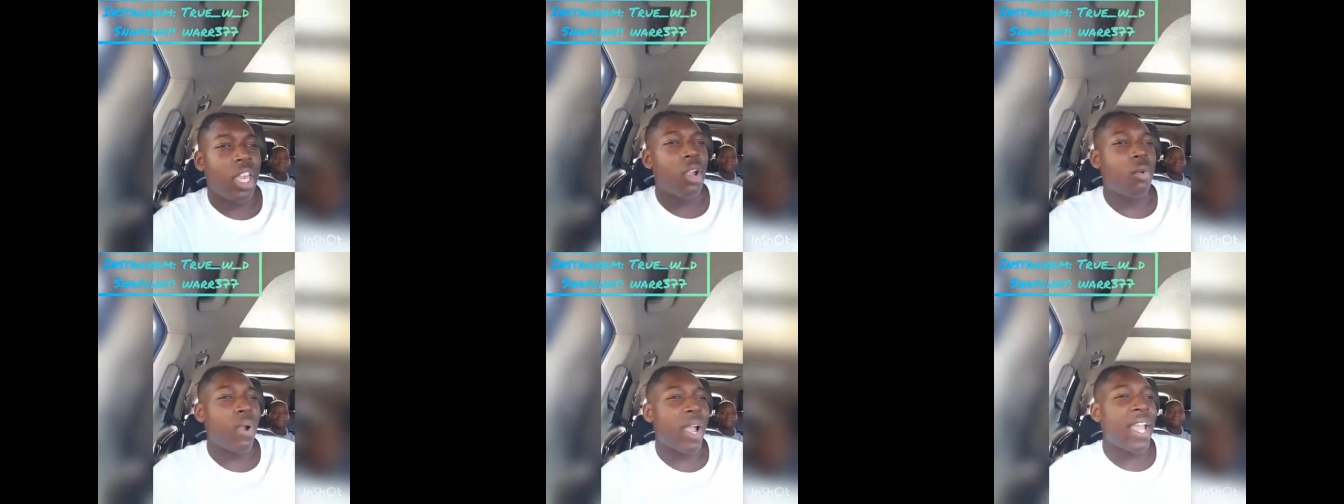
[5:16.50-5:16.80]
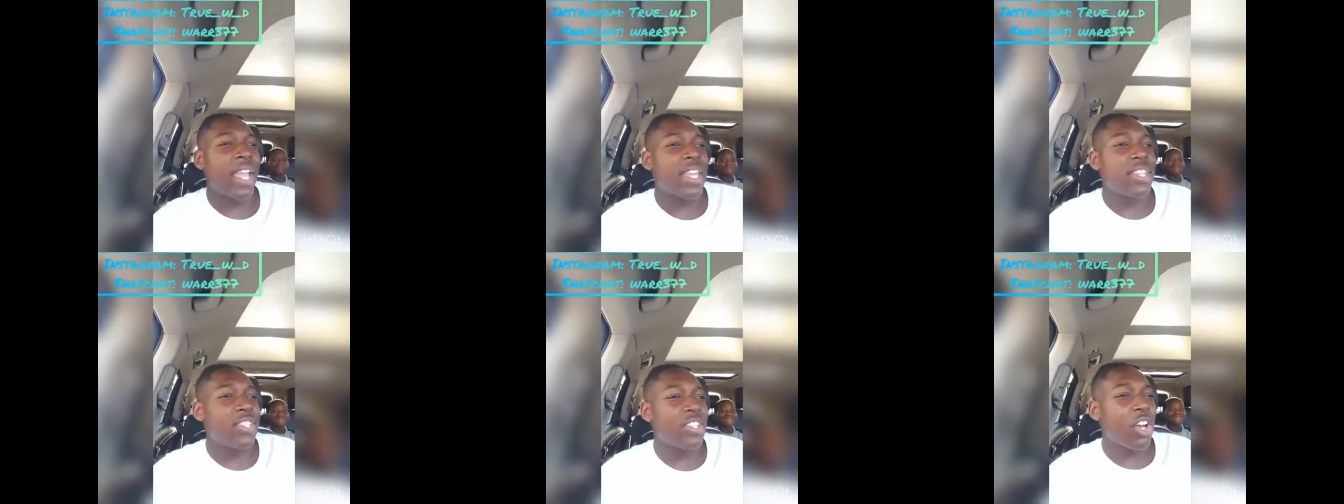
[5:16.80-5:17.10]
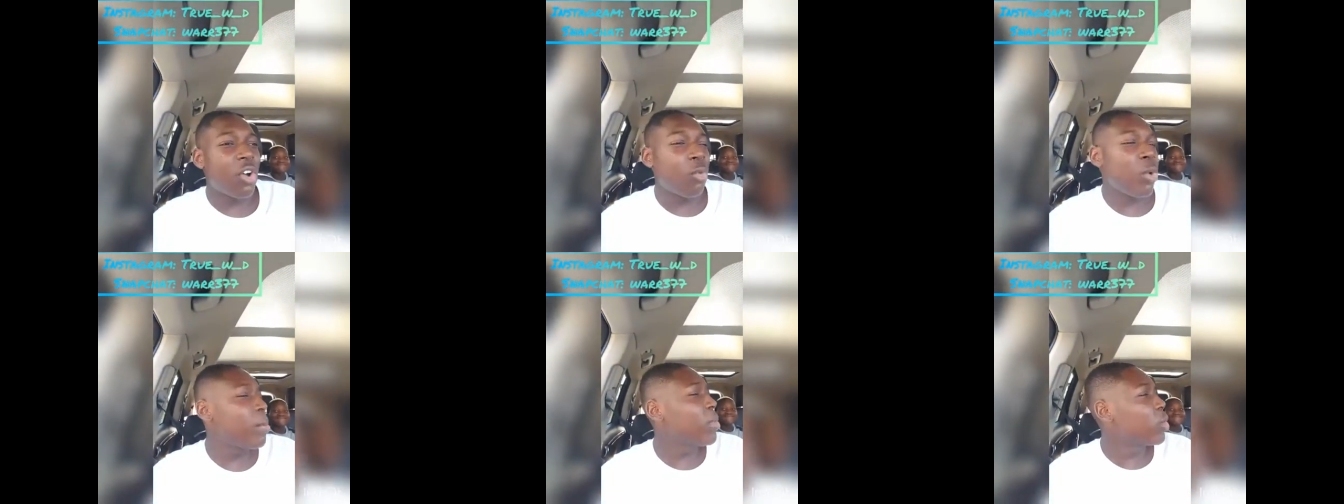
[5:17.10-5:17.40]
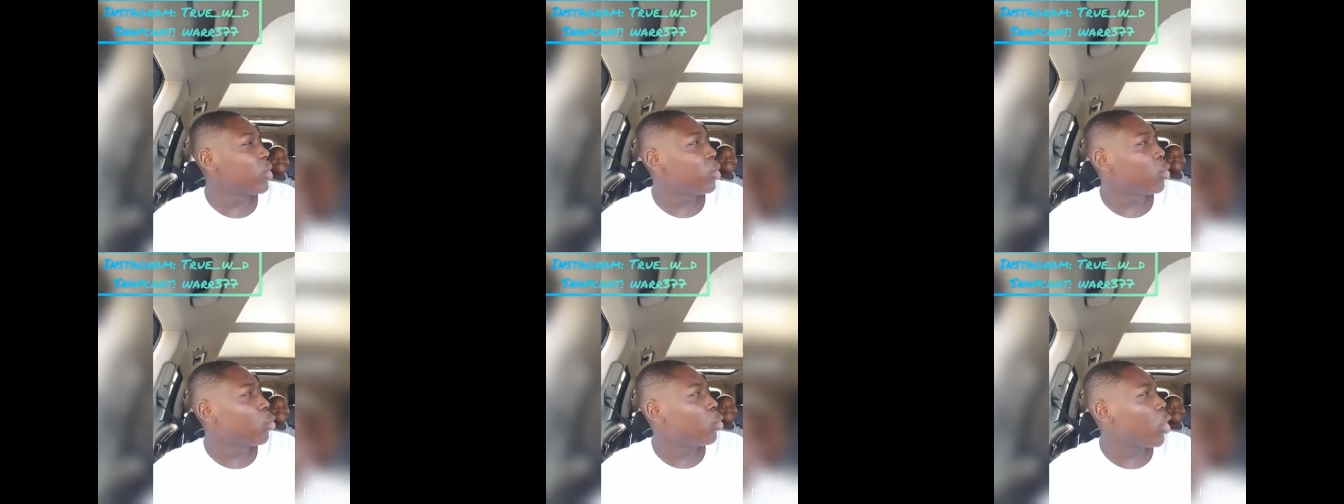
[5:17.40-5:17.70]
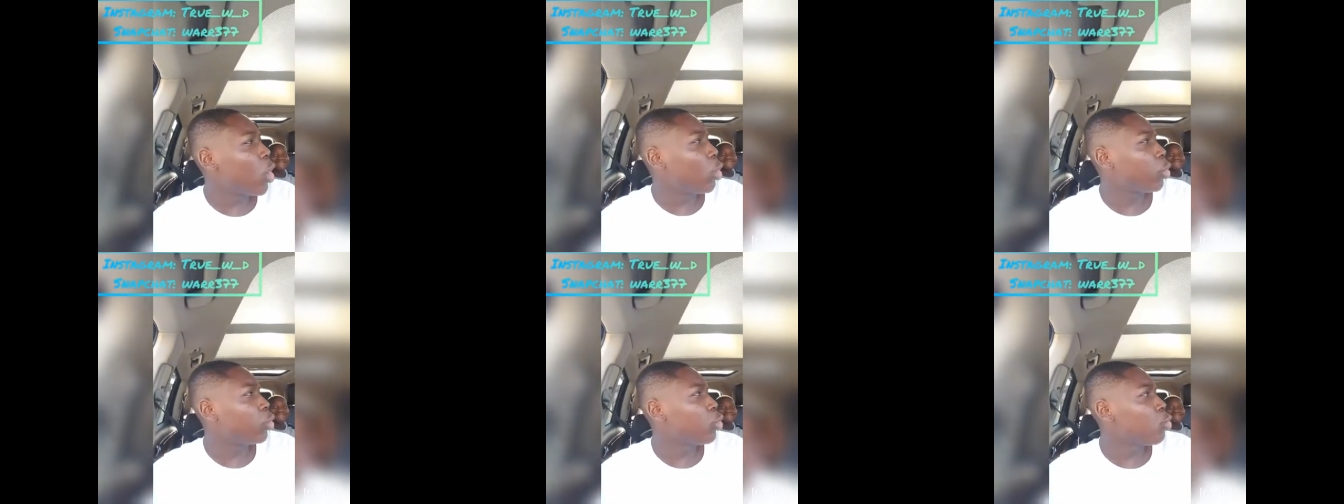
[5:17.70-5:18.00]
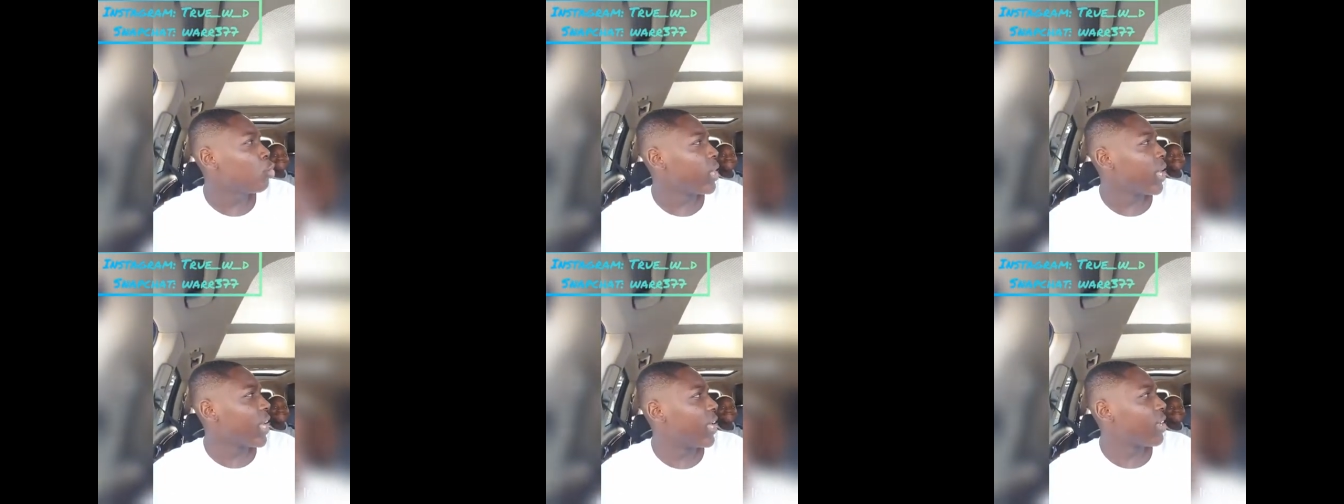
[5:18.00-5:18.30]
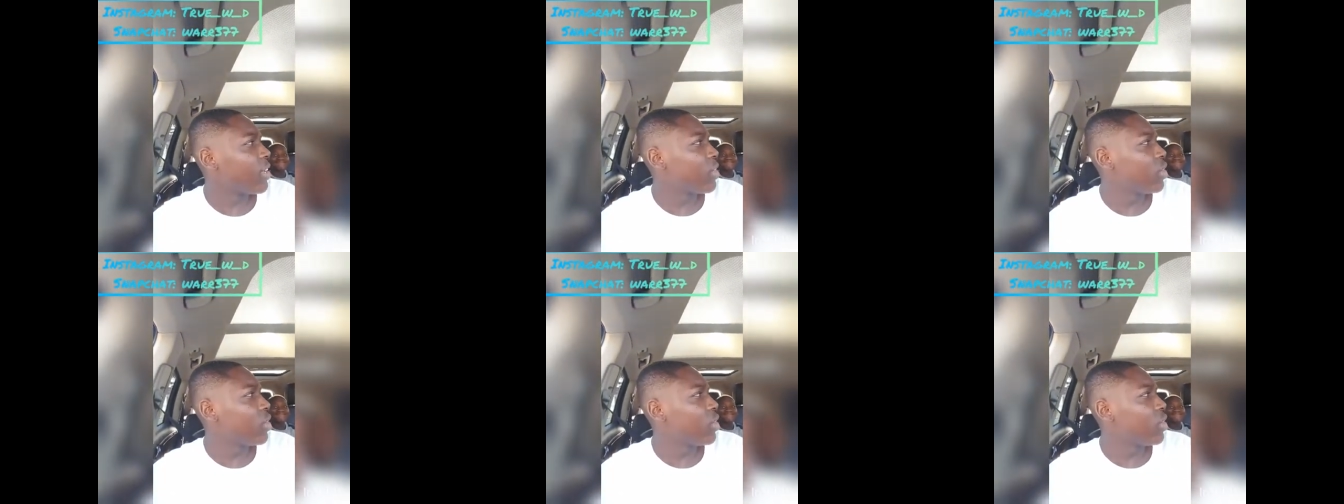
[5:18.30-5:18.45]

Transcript: And right, and some women do go through that.